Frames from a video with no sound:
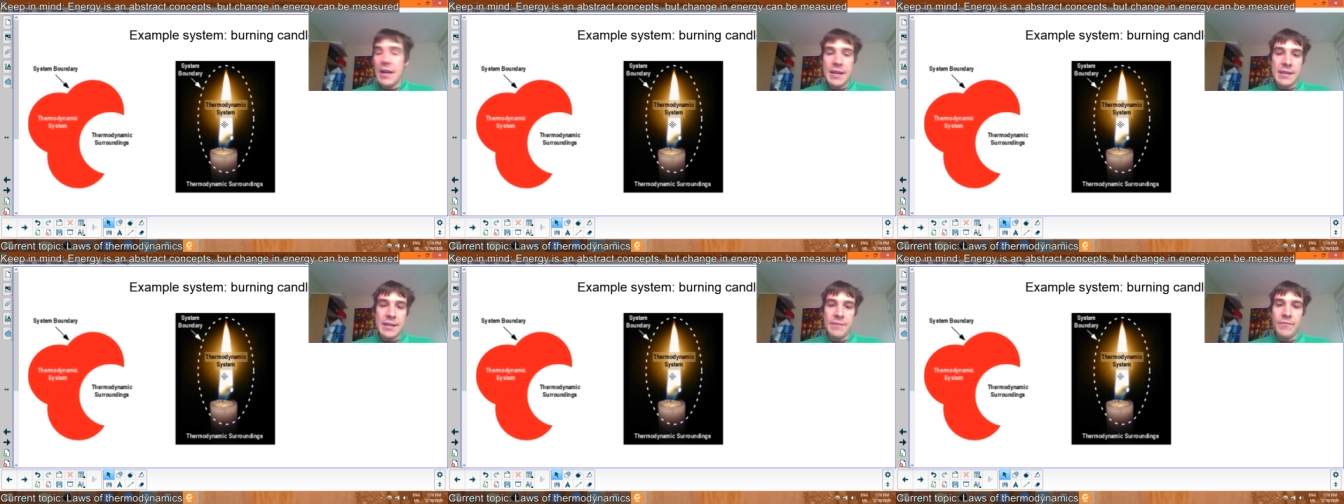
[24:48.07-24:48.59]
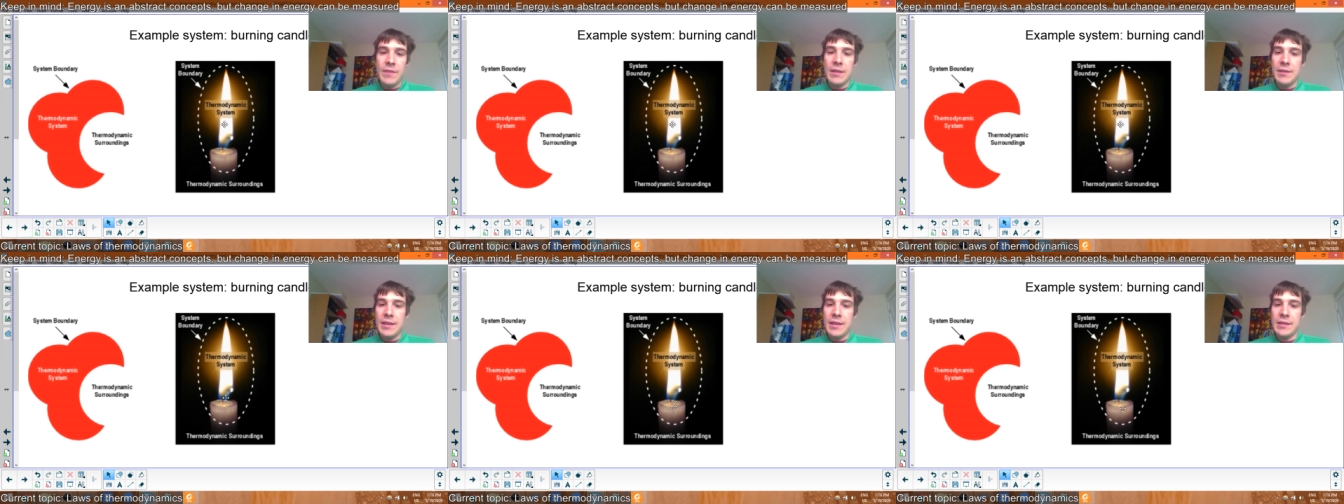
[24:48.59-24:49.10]

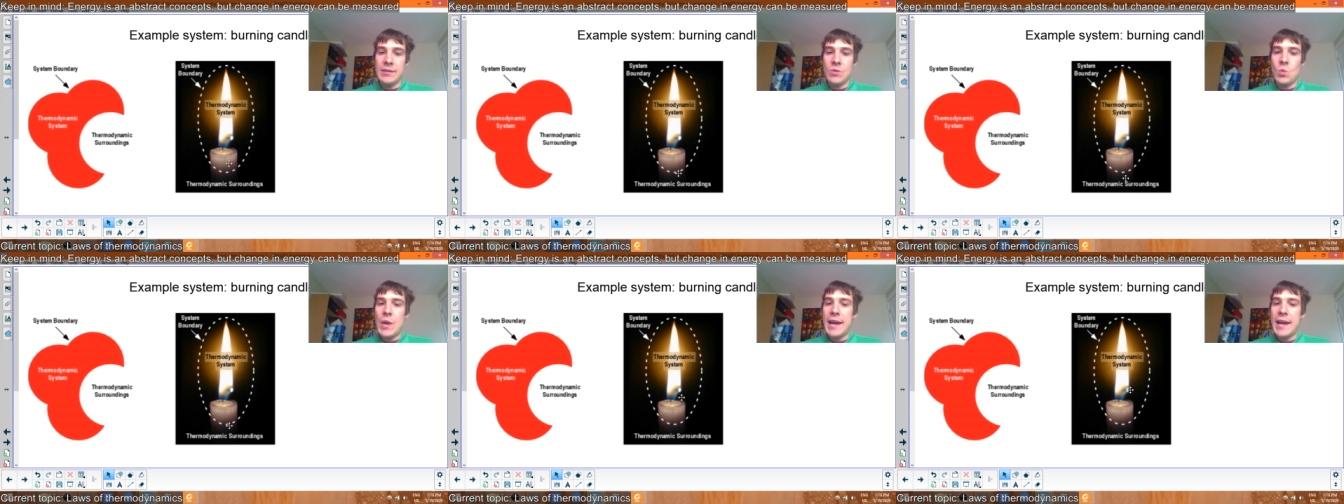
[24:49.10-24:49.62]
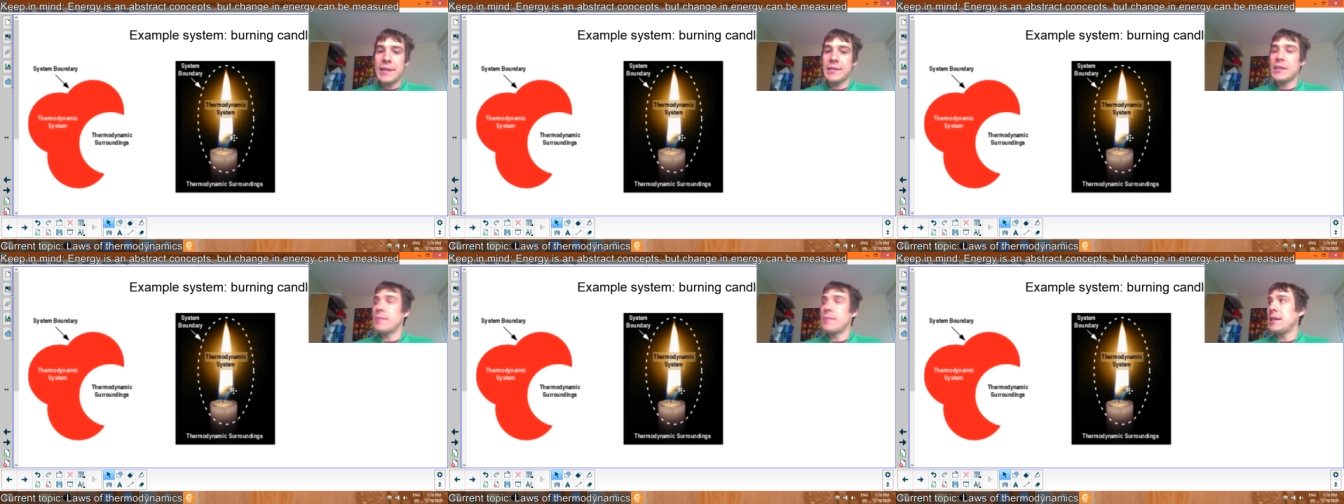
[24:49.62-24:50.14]
There is wax
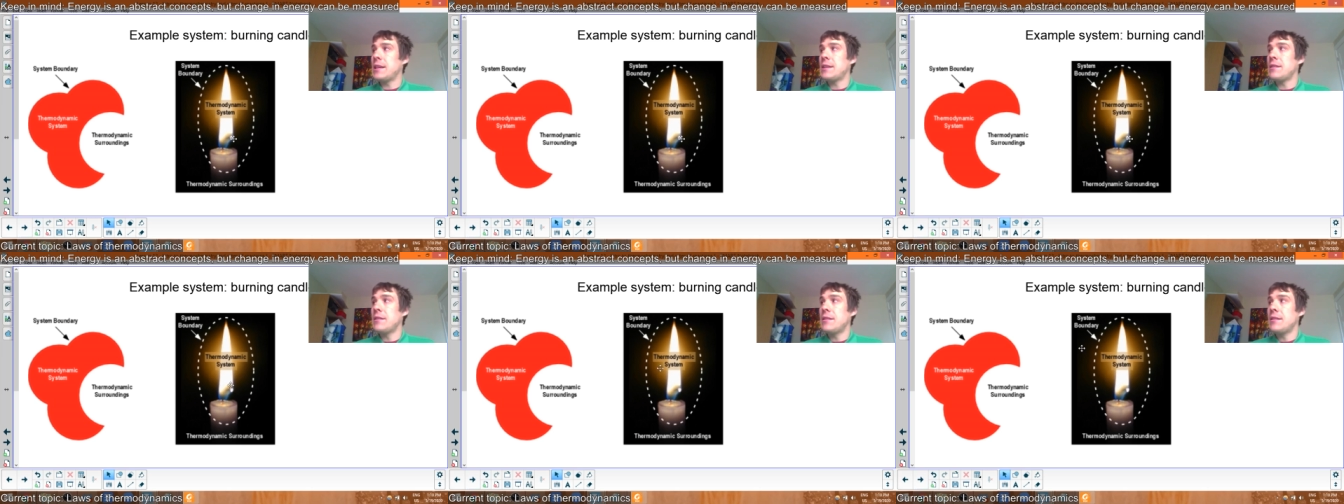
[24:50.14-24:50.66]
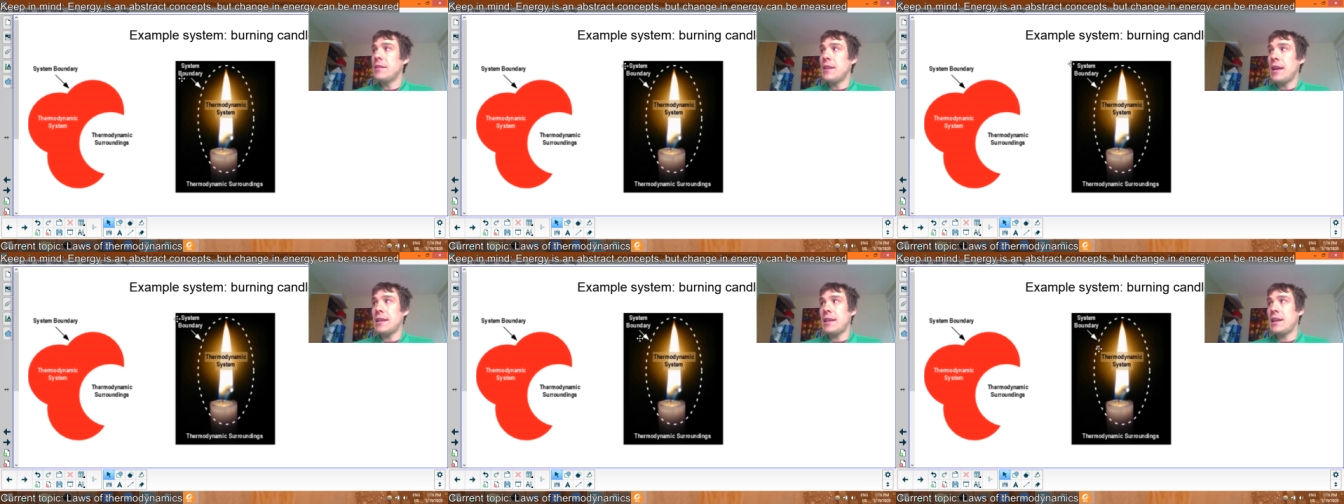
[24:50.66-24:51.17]
coming in
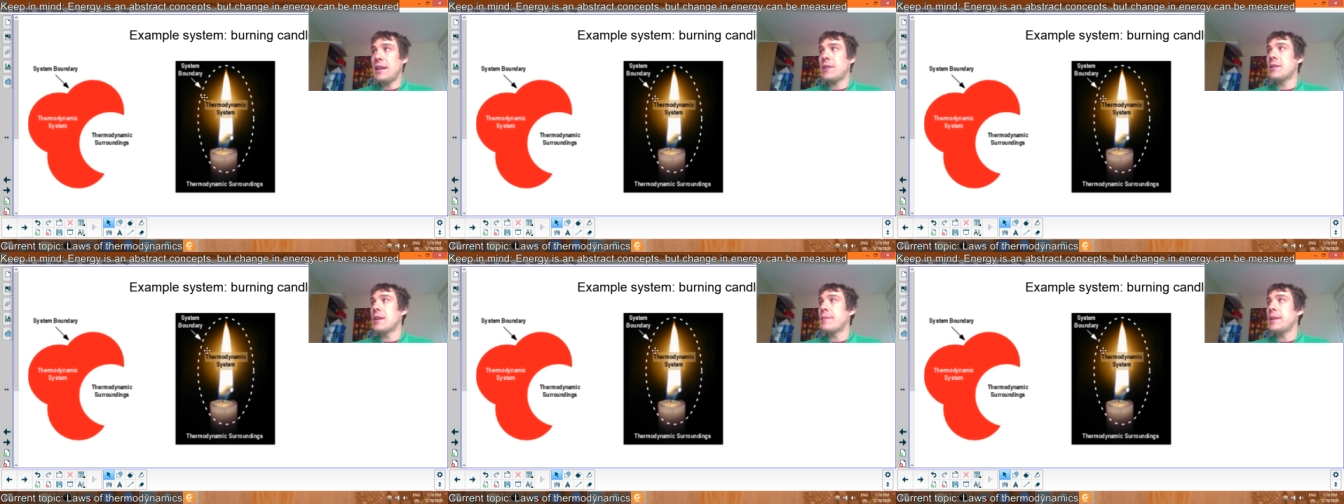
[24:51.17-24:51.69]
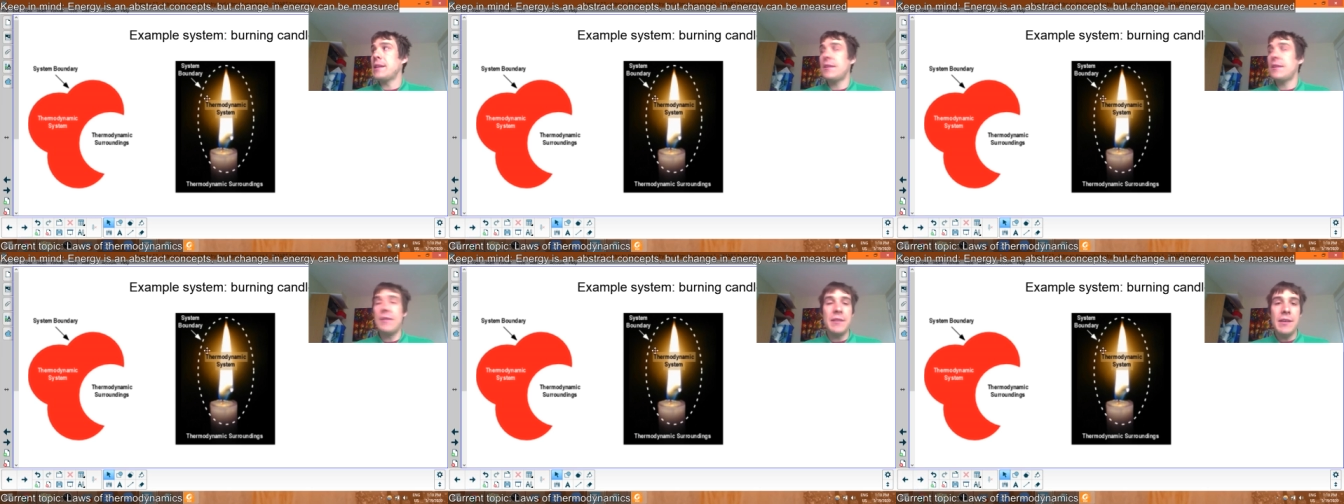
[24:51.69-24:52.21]
and air coming
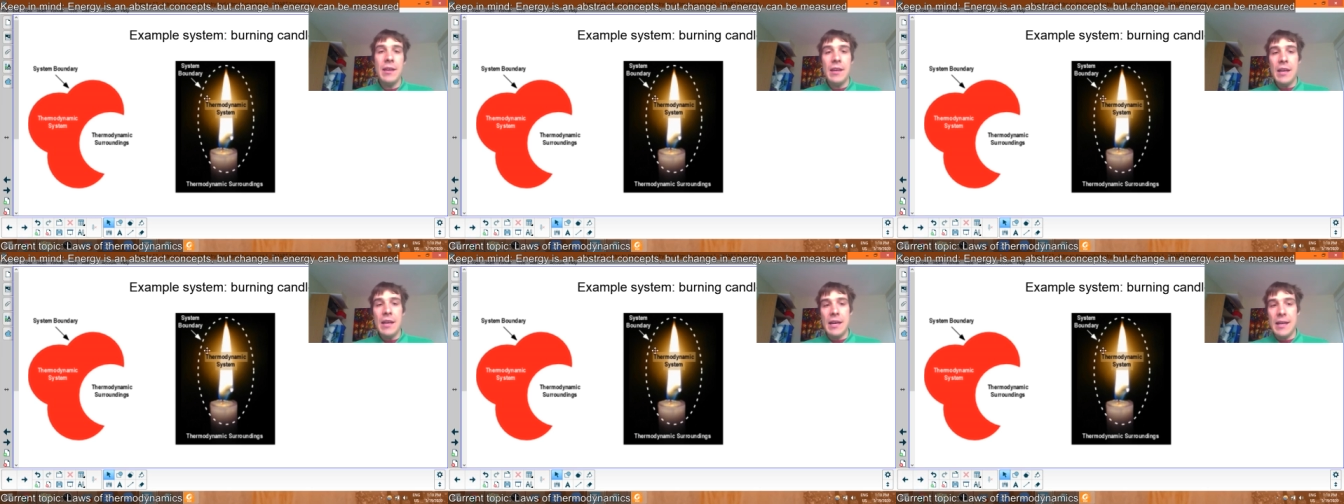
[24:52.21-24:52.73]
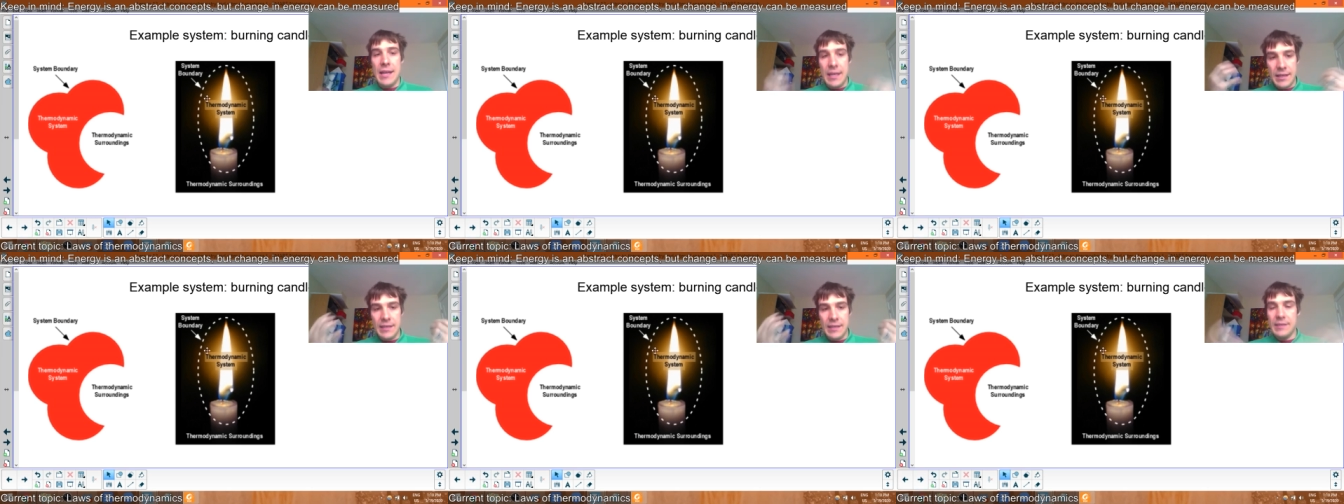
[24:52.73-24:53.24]
in,
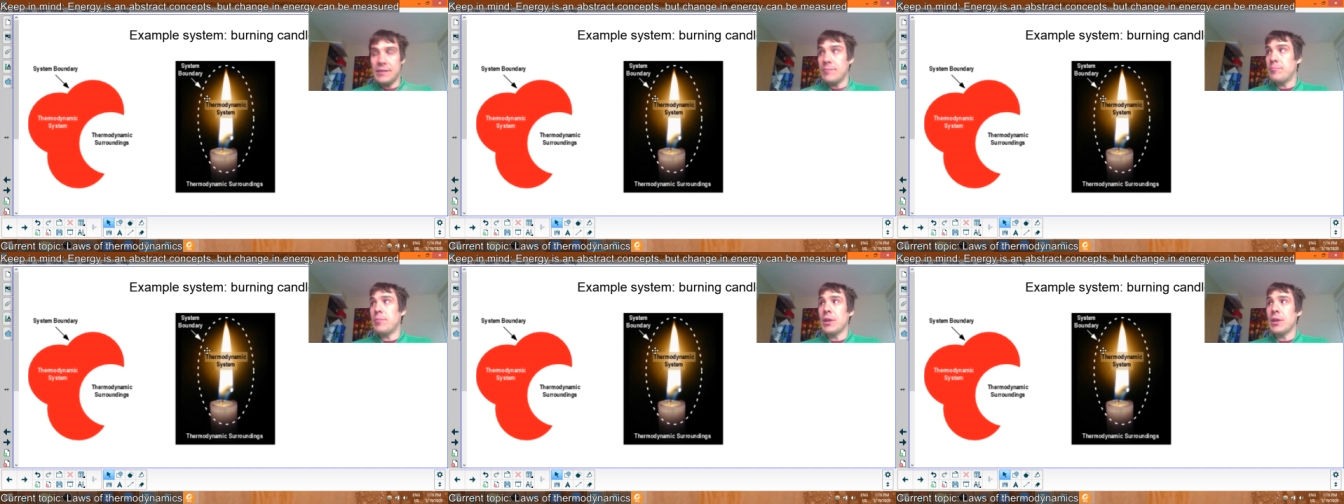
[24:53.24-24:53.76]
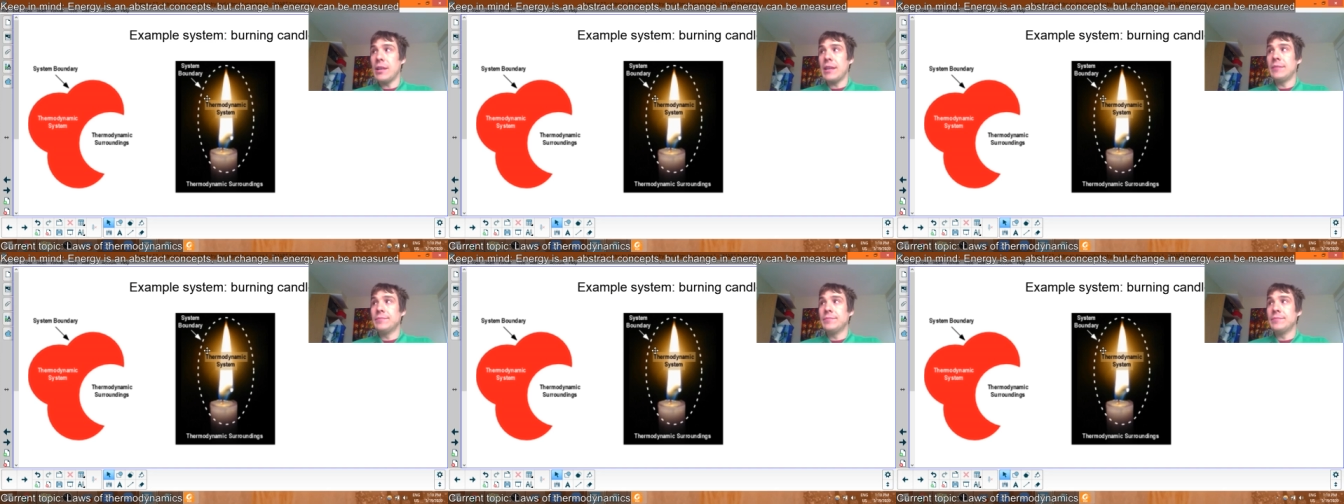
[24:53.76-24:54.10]
and it is burning